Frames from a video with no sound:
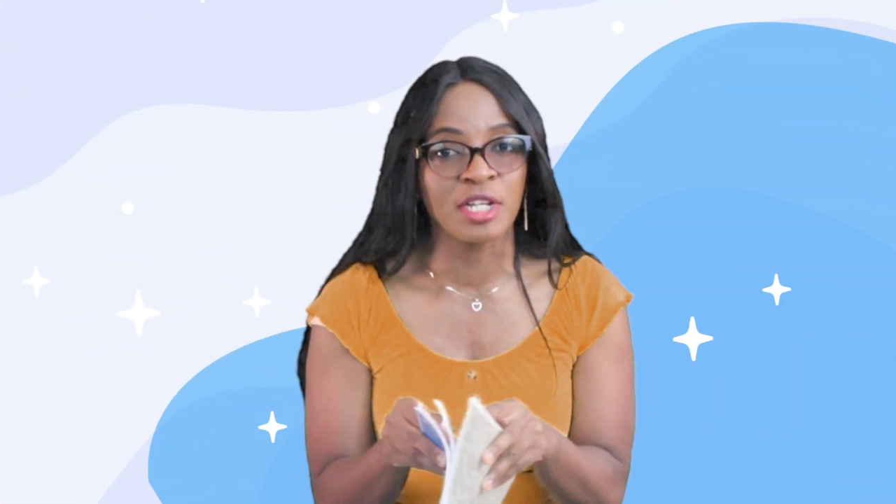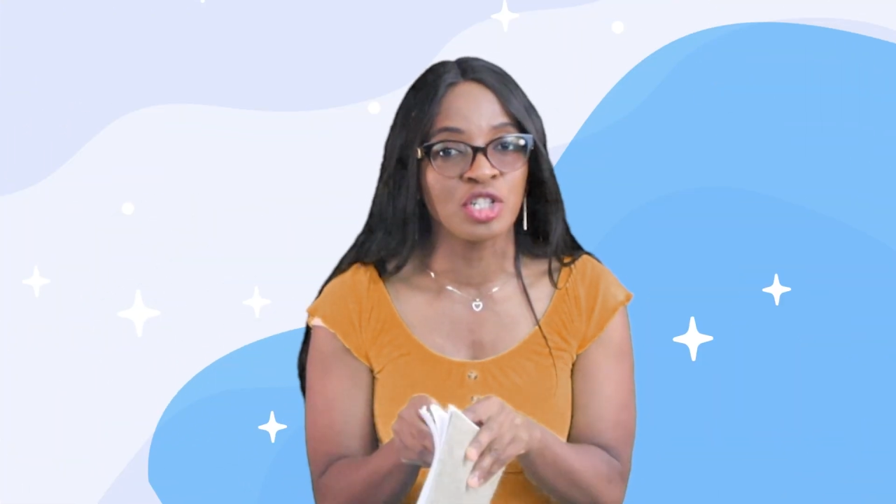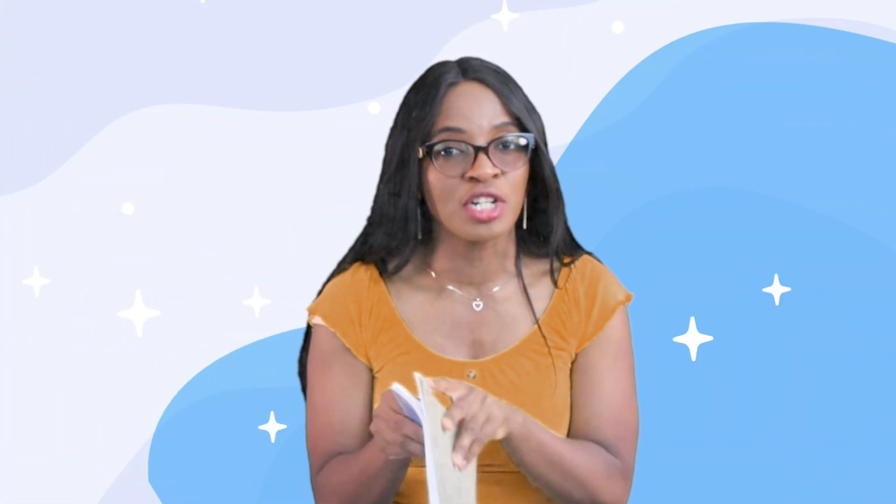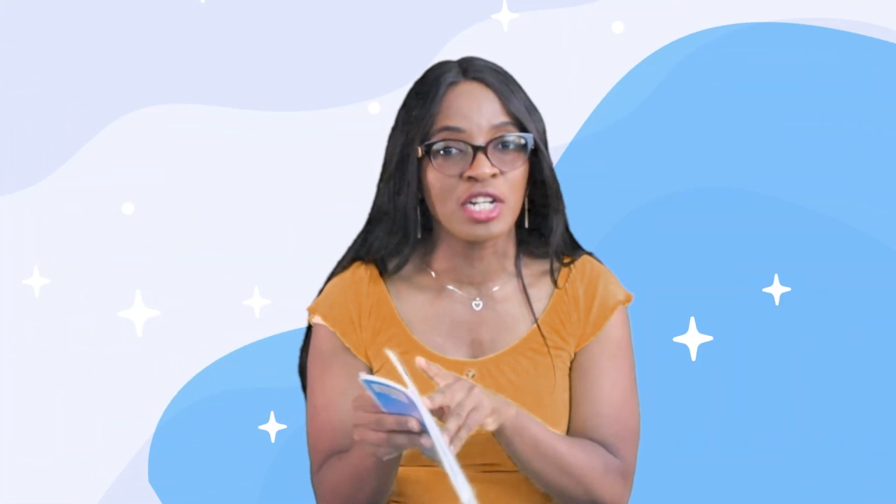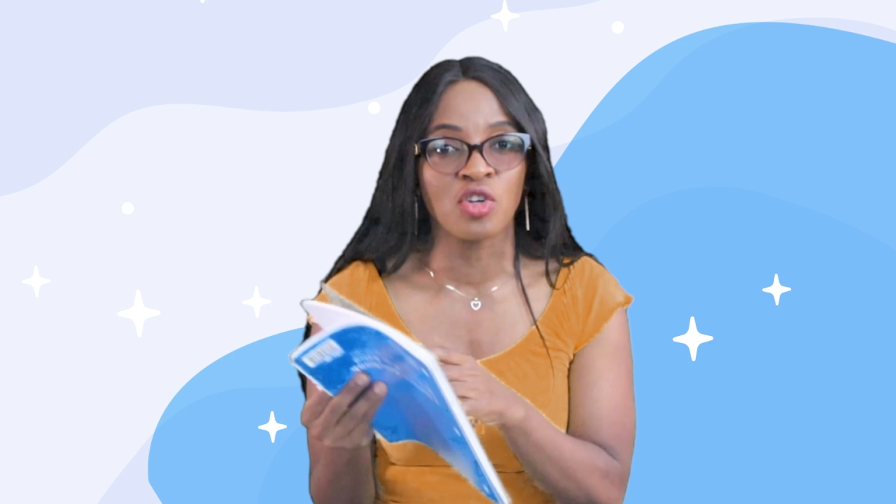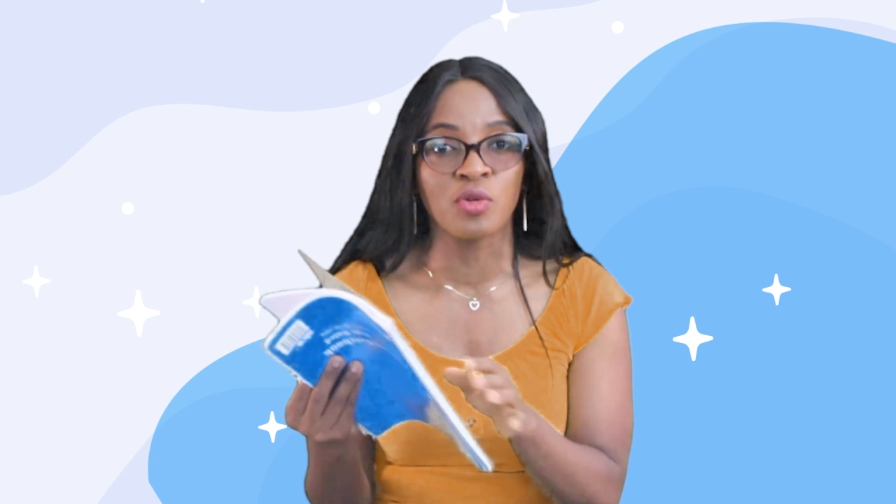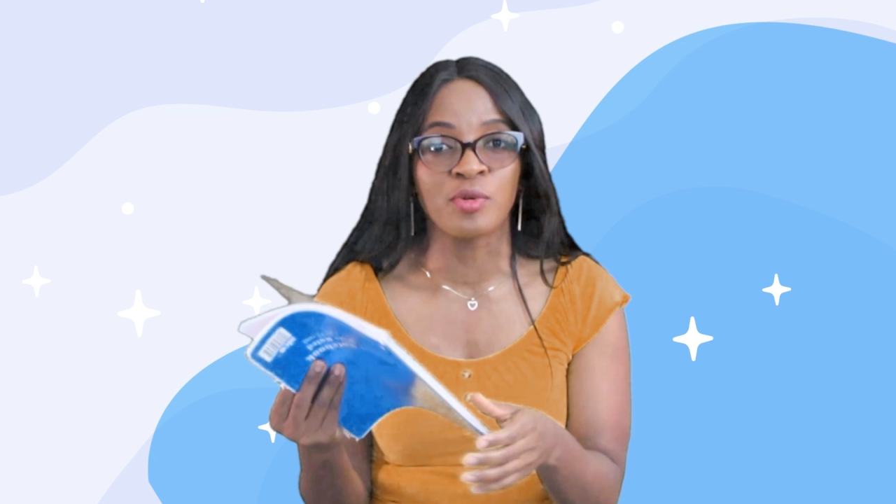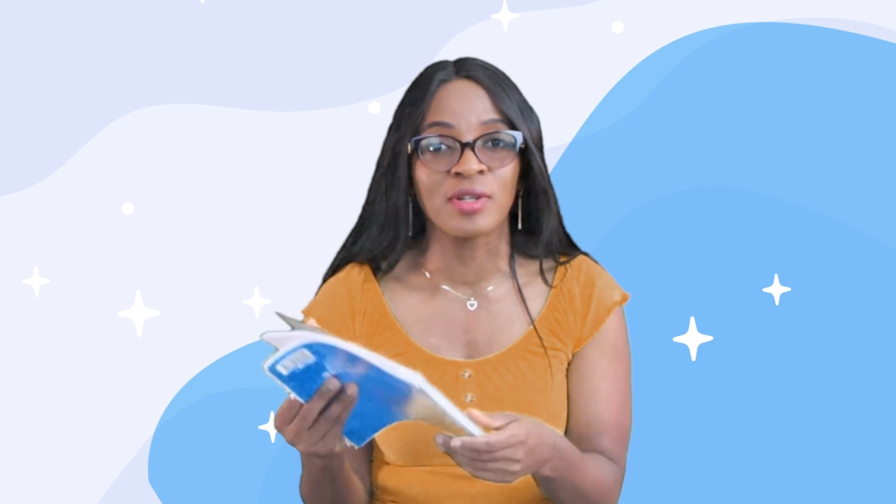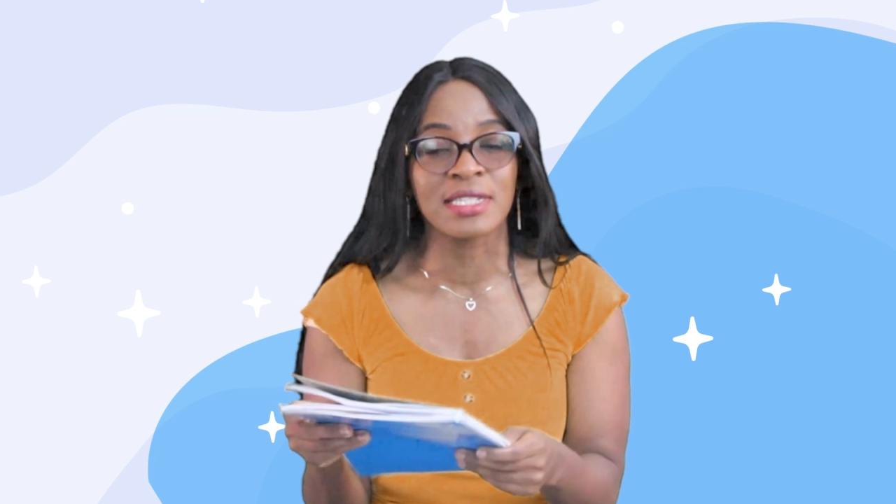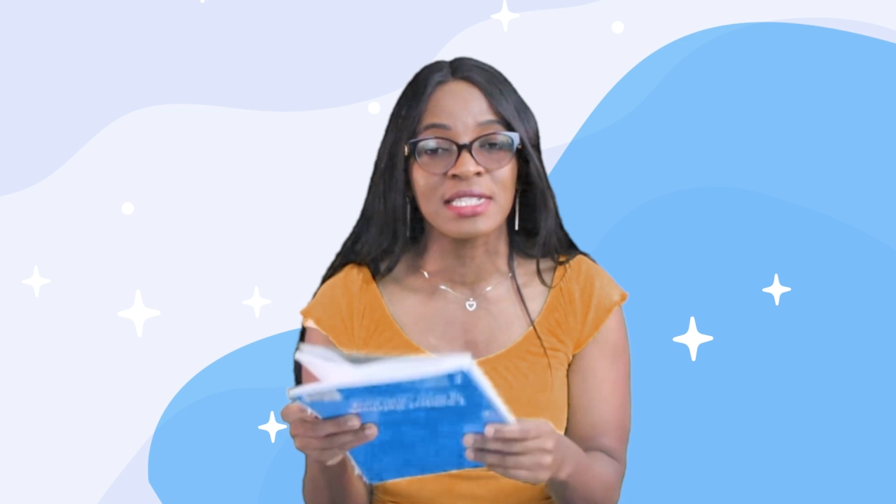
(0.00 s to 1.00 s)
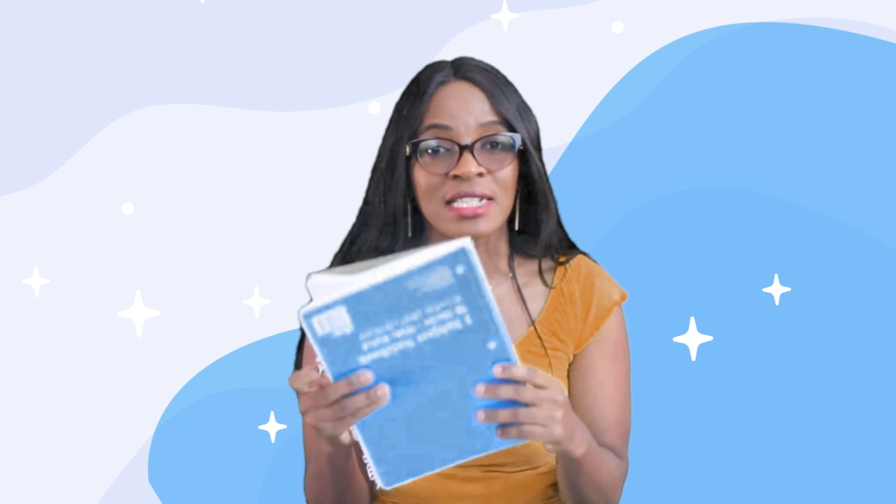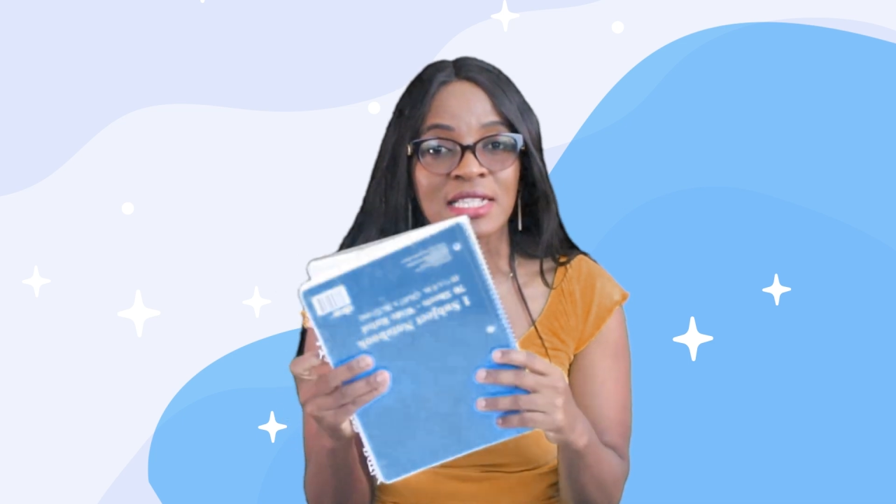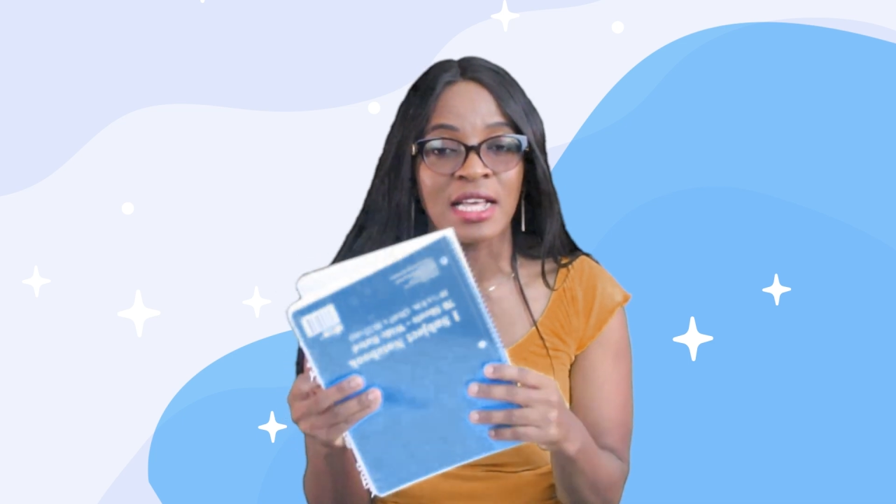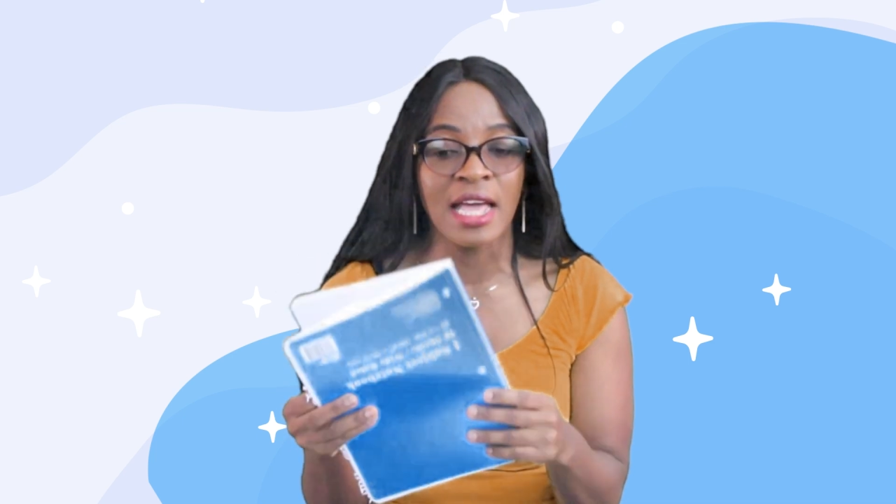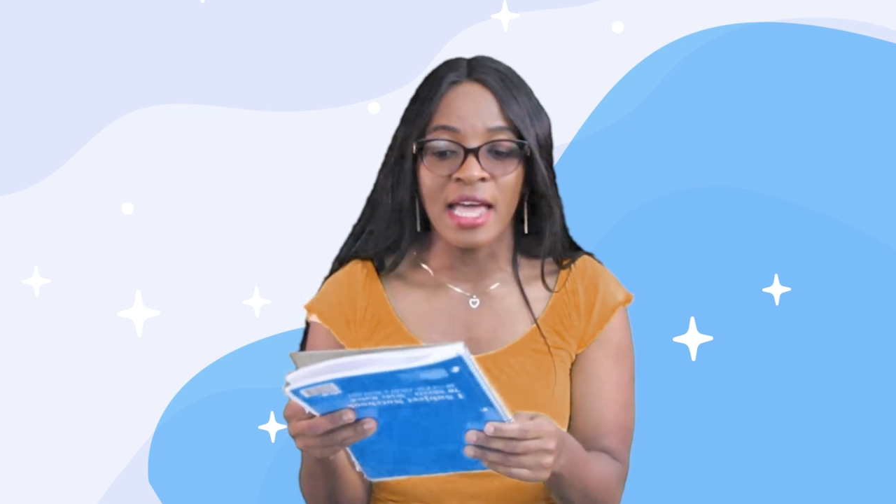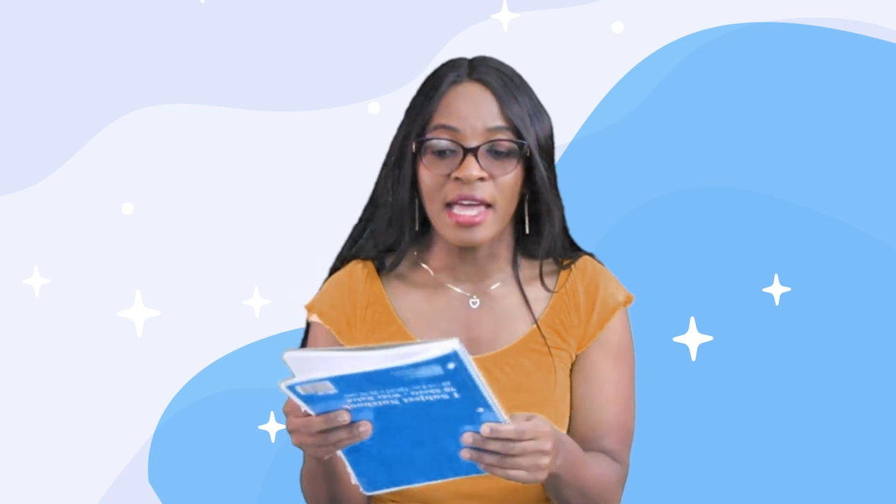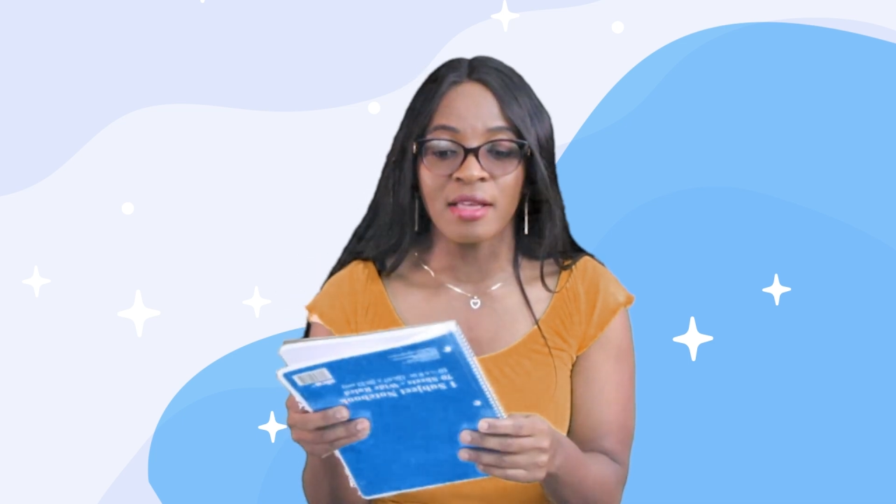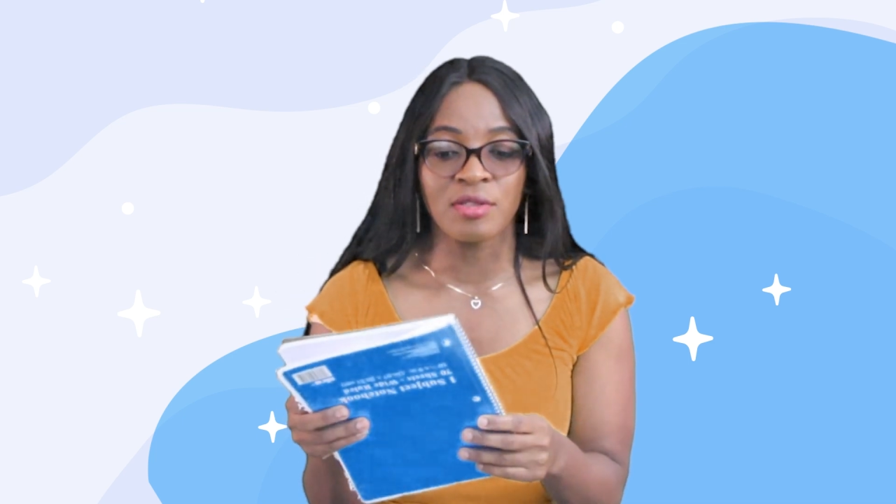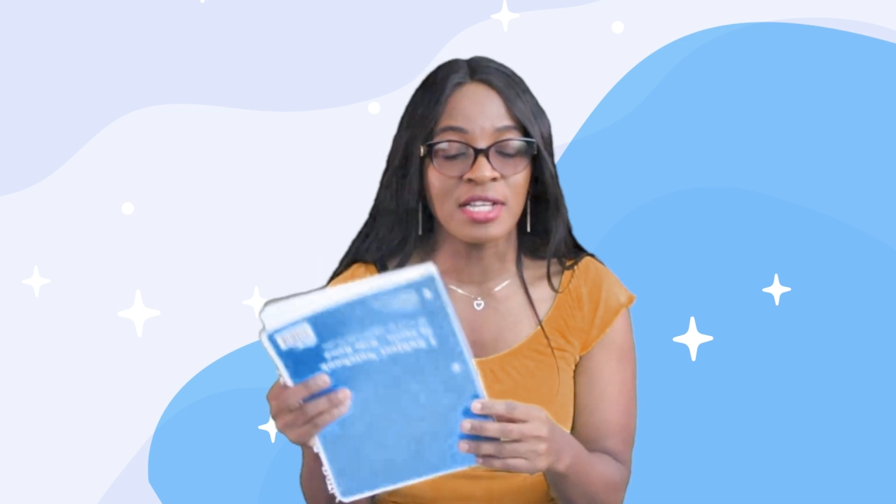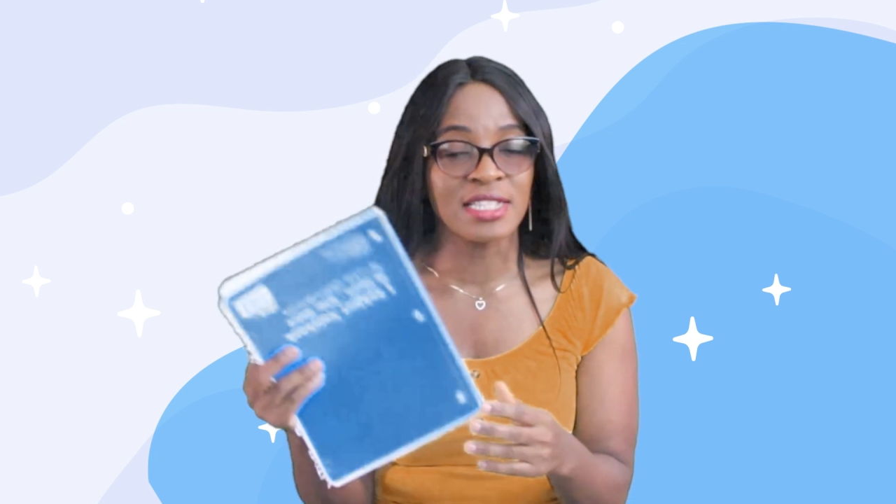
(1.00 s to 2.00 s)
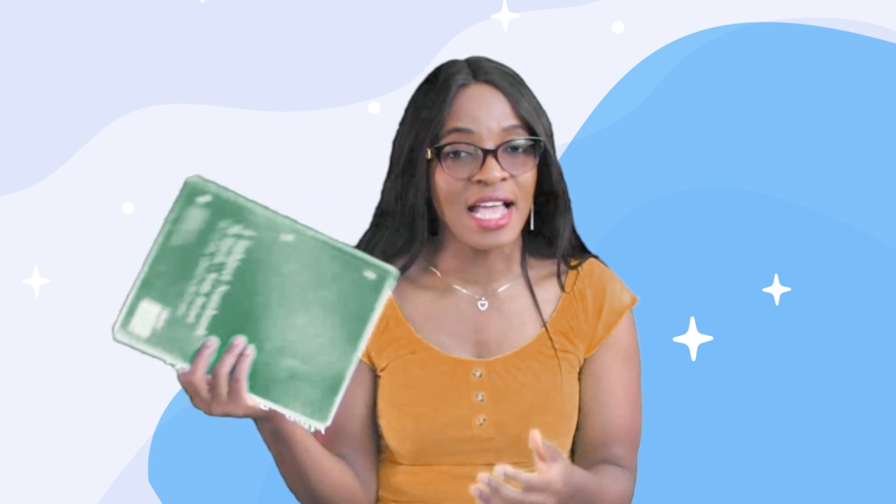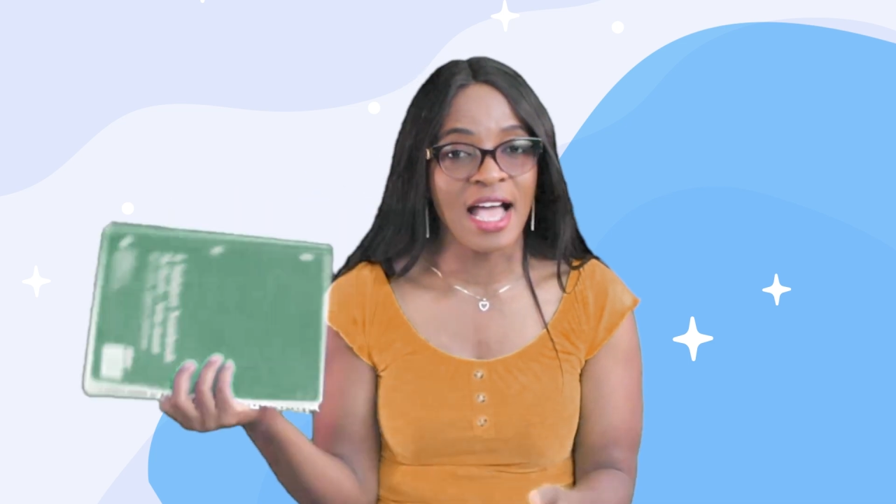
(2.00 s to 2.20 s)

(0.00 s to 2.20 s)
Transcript: Make sure the notebook doesn't